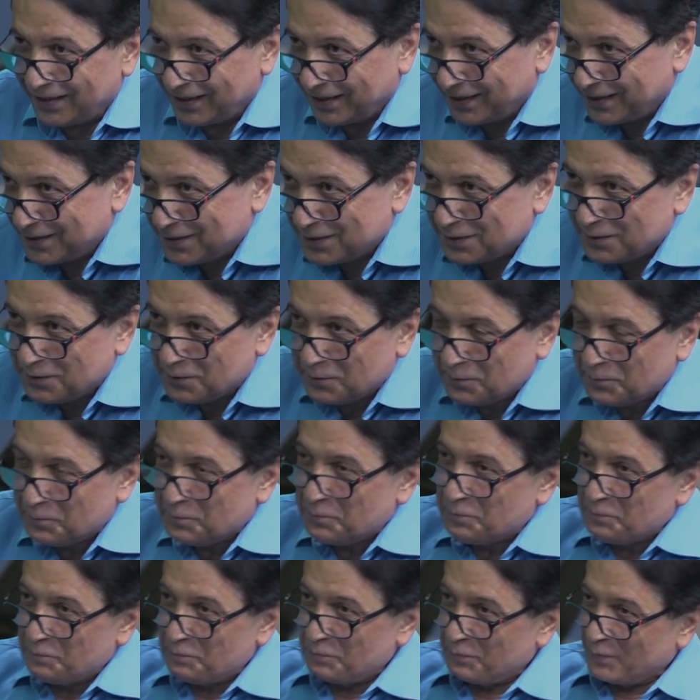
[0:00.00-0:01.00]
is
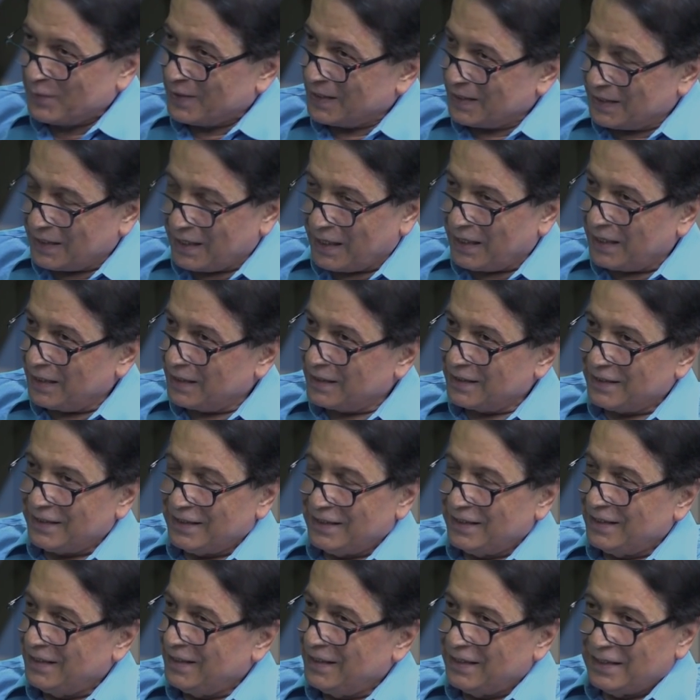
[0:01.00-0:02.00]
that
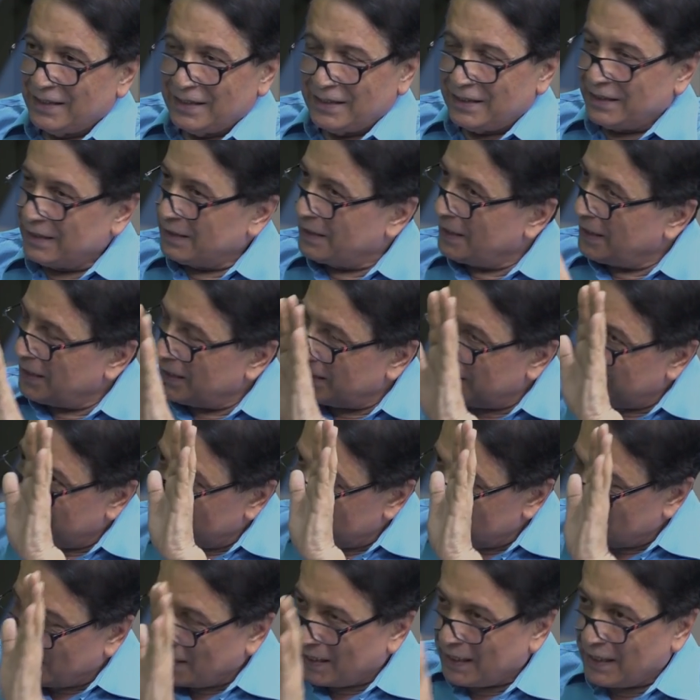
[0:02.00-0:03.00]
they
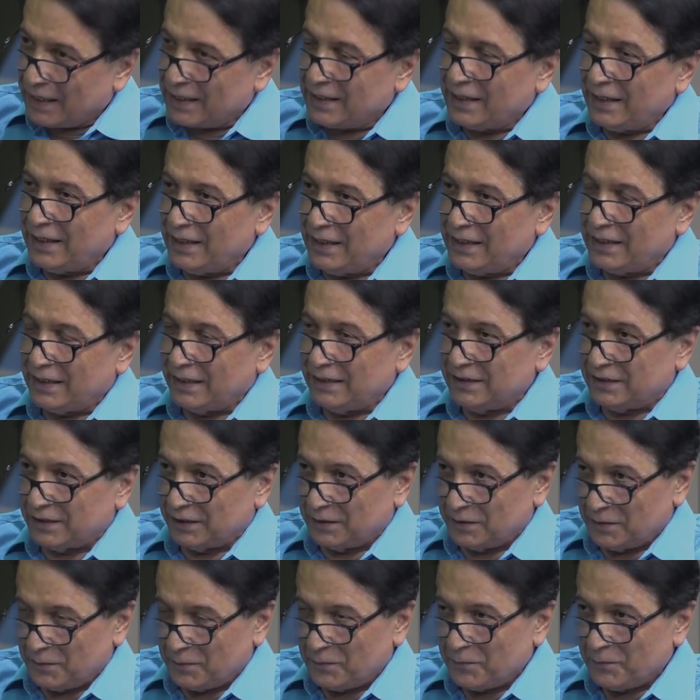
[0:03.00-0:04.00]
never had an
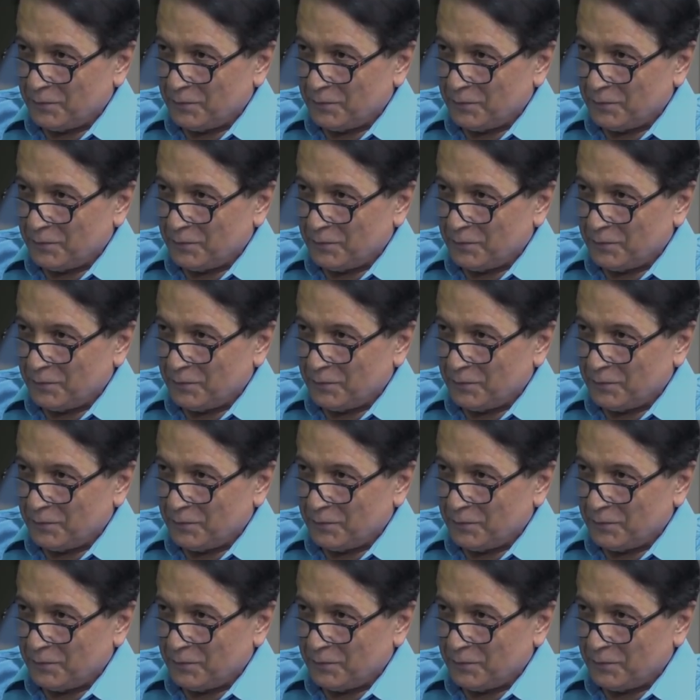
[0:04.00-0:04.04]
intention.